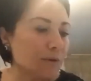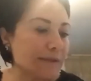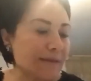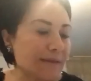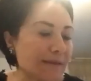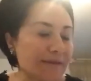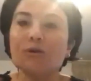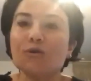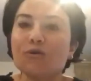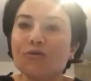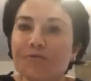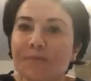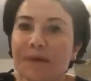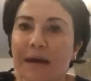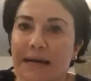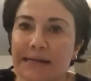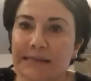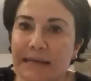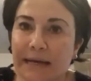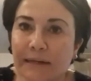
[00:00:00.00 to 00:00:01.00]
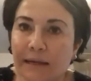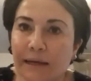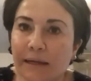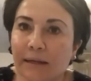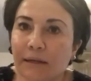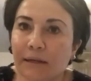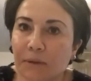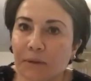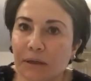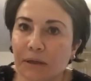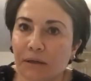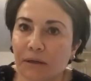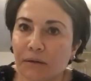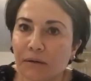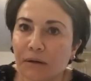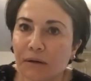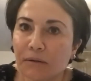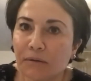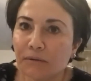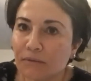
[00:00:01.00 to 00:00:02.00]
think of me as an enemy.
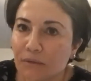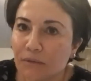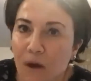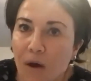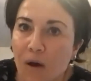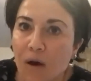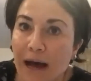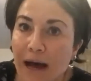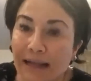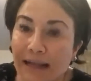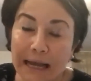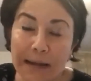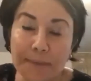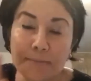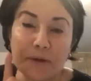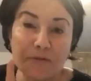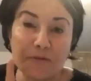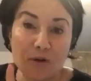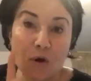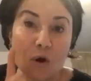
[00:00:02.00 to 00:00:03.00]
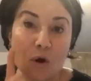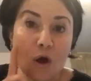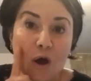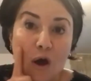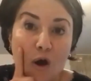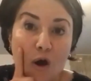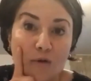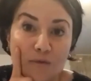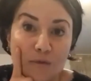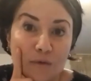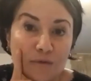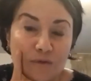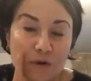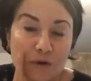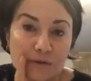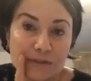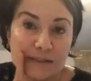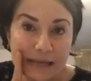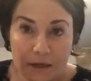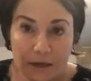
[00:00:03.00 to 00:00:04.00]
No, an enemy
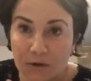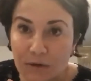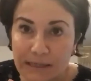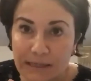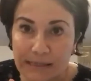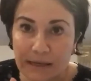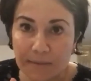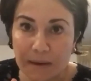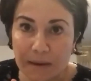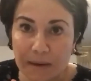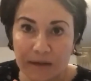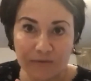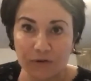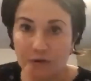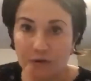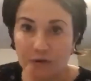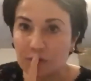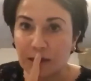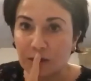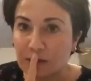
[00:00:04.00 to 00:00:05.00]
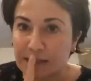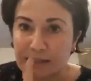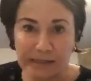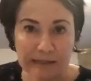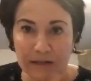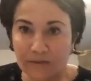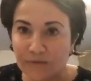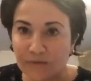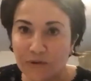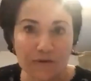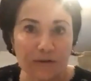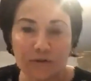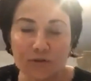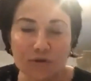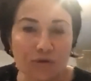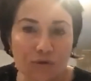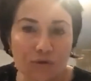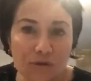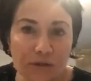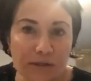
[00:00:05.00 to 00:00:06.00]
for Zionism, and for Zionists, not for the
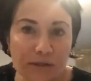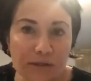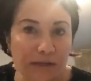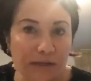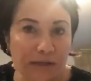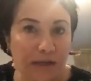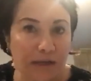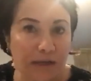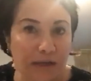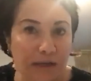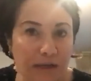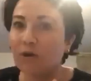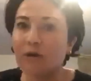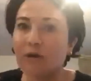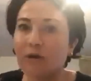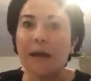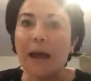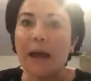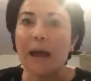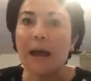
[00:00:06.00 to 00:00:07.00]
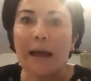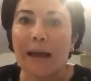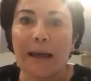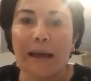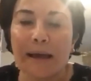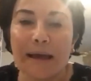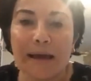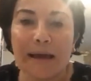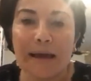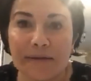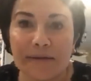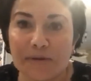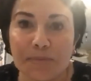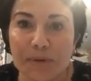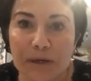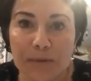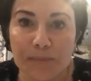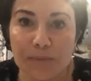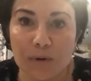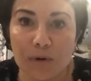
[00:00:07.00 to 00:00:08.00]
Jews, not for the
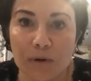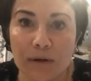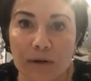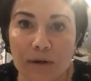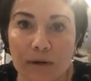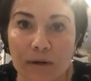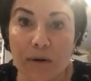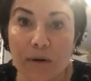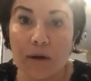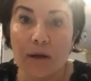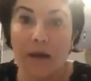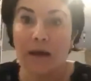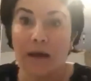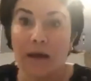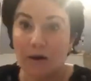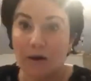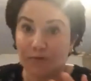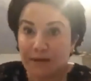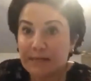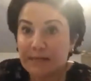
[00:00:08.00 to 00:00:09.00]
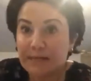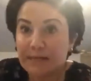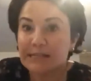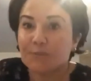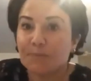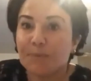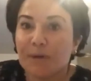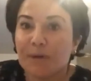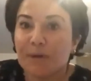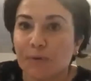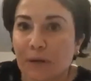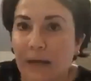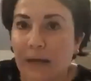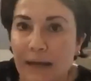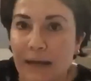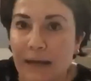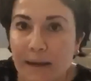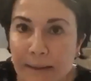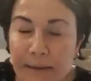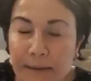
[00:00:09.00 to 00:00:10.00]
people of racist people. I
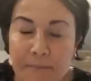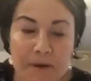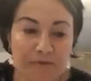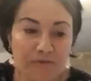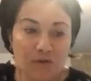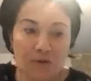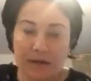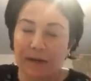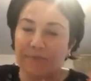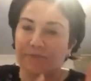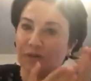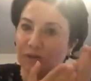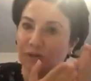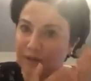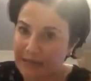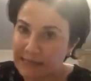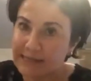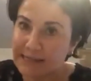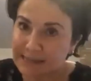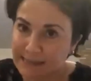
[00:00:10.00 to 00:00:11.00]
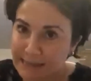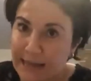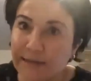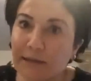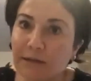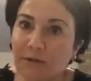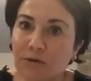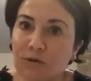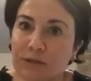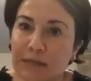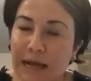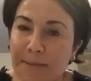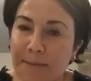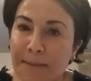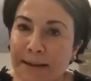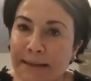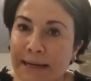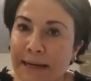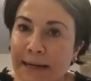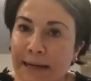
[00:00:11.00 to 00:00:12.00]
am an enemy. For racist attitudes, I am
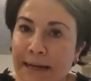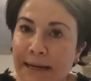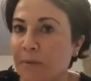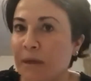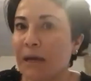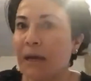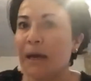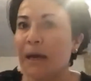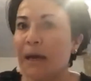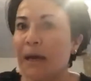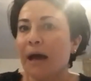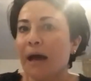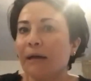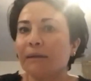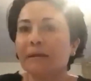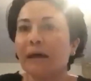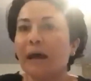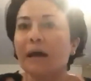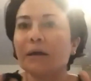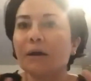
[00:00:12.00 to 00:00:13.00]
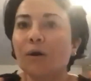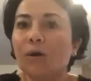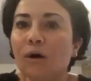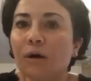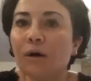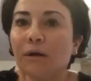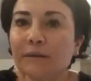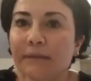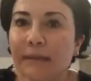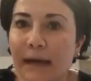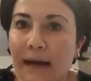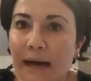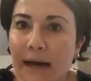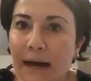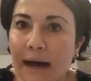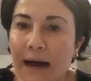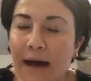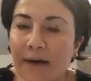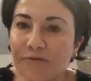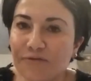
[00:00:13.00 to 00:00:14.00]
an enemy. And I hold
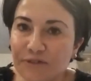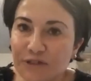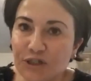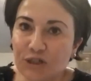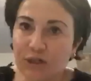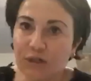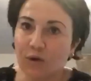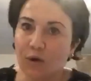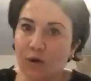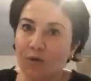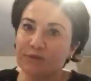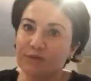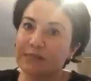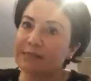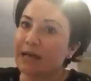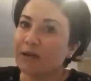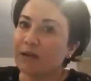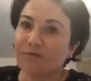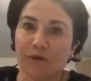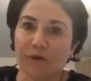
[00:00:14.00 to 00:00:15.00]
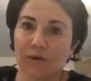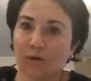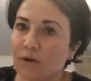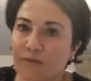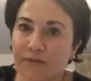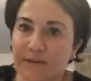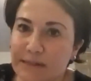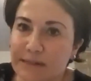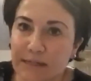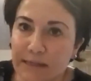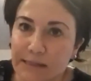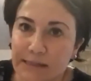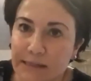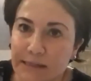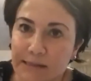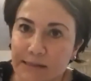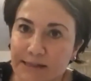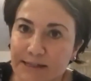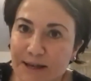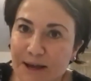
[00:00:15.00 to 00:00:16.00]
a vision of a state for all the
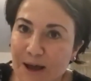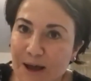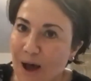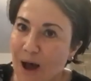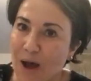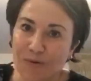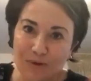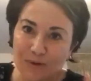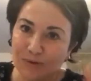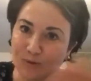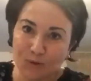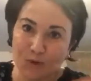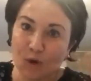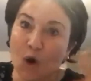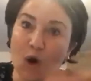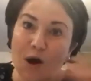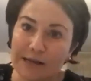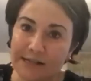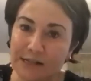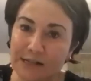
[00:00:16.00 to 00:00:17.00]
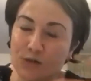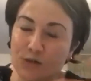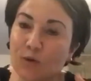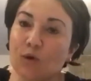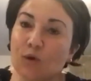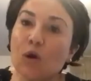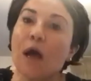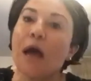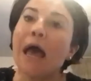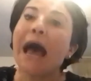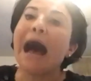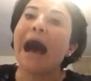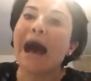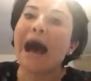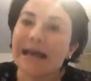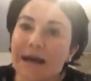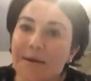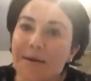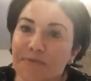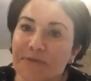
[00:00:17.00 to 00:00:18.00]
citizens. I want to coexist with you.
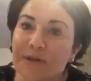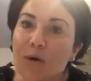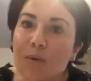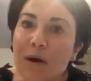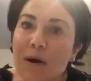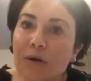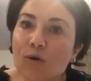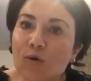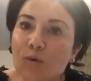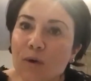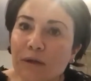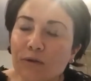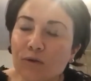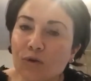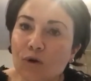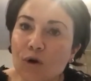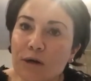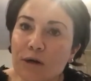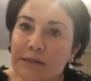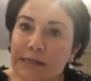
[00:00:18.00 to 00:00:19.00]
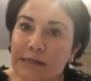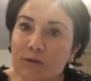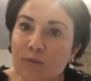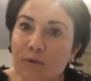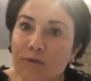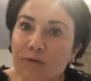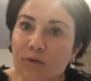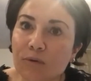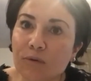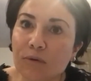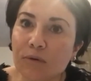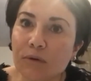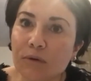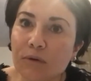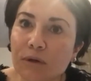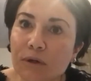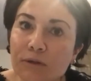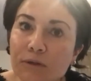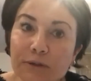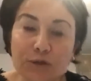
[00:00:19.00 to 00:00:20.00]
I am the one who wants to coexist with you.
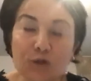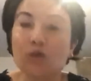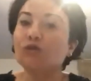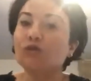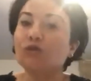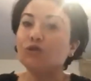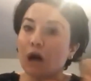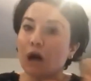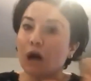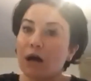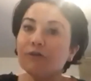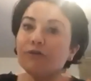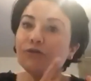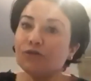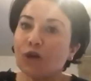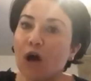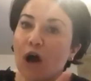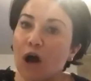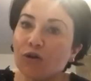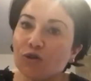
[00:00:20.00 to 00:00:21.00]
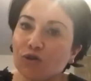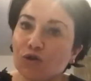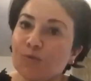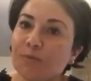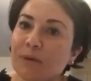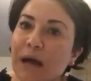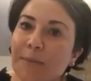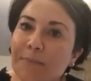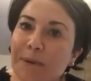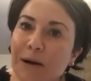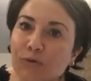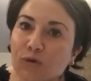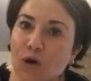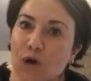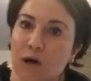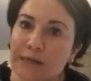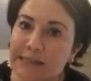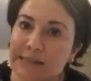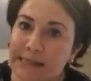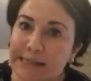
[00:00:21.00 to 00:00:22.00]
So don't talk to me about
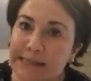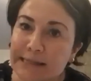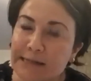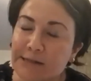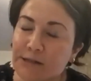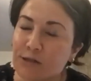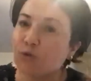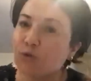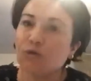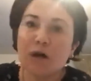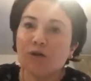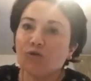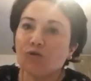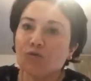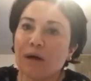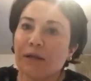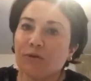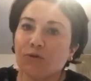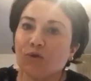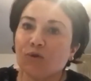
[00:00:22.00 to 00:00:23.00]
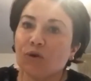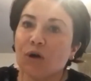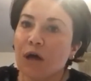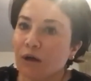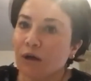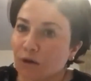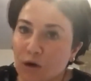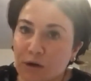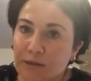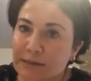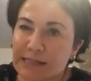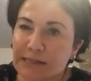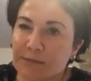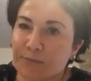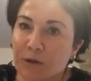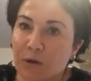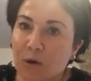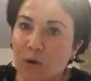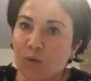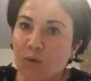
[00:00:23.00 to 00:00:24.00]
coexistence. You don't want to coexist
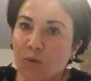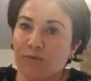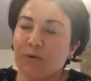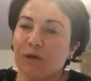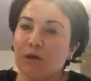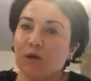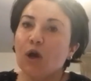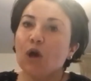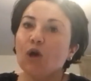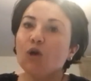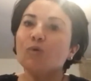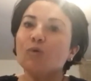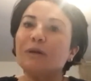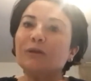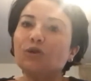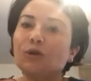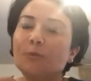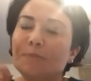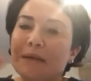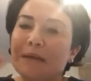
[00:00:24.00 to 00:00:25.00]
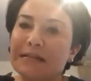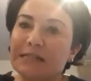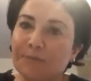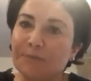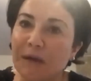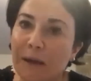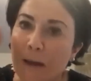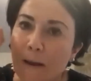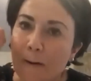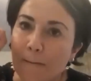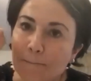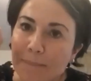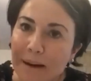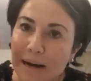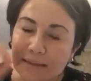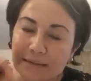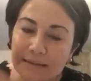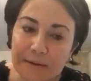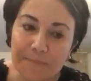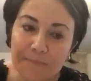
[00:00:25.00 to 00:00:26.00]
with me. You want to replace me.
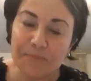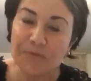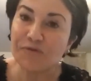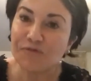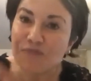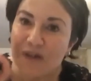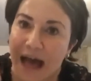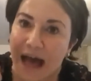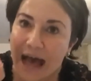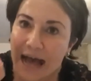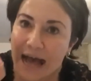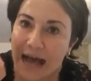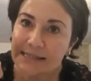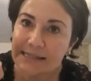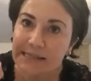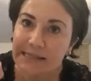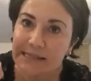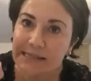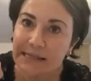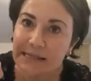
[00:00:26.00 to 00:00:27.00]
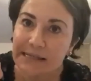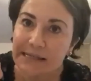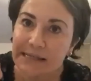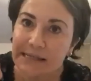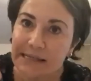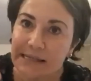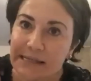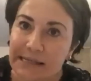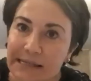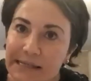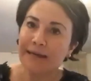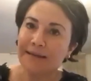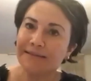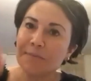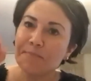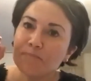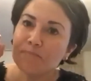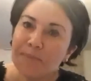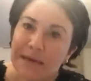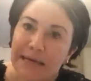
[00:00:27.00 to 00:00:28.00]
But facts, the
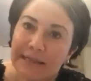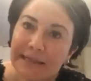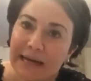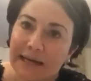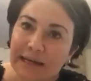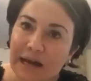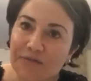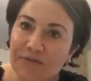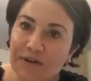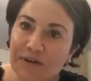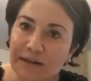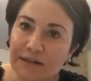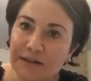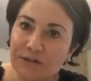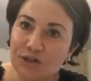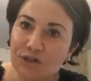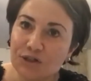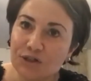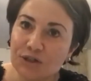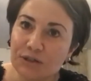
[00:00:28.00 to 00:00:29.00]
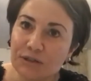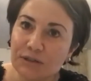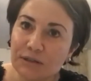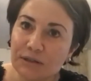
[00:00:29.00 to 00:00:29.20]
media coverage